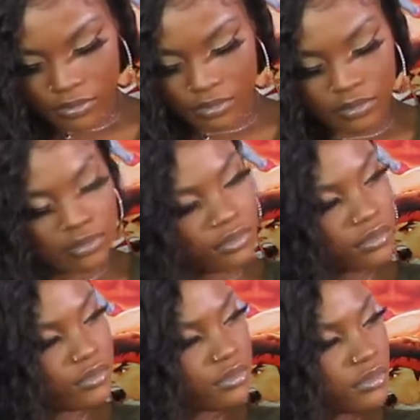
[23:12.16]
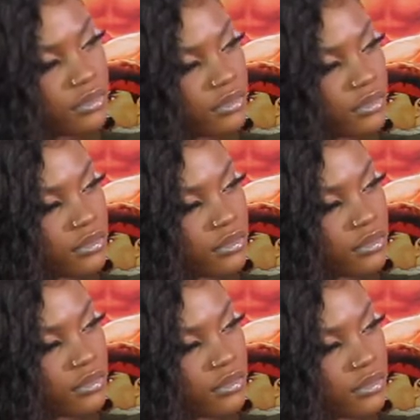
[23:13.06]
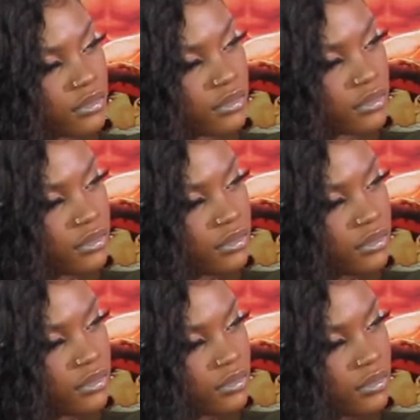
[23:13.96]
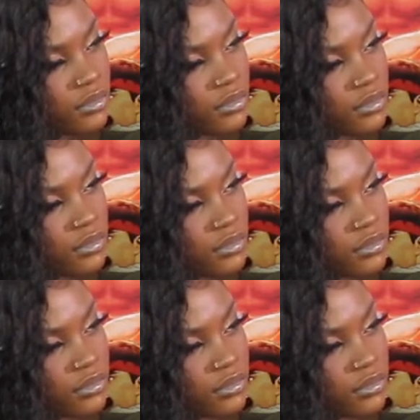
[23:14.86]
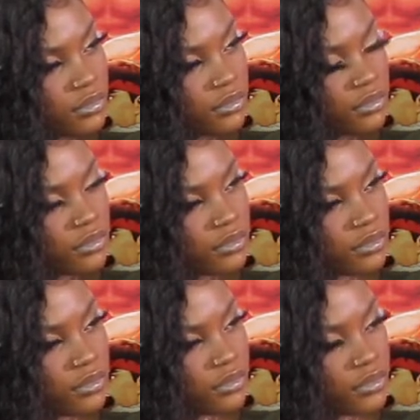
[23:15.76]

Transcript: (not speaking)